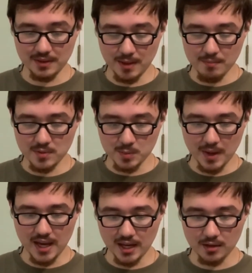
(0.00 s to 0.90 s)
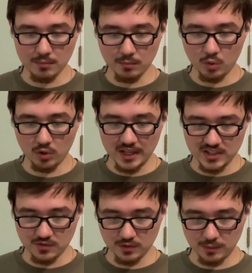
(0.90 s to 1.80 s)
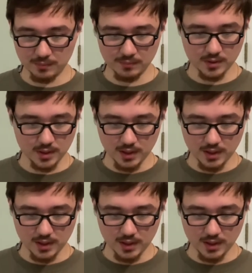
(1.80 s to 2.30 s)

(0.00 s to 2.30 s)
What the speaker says: they span more or less from,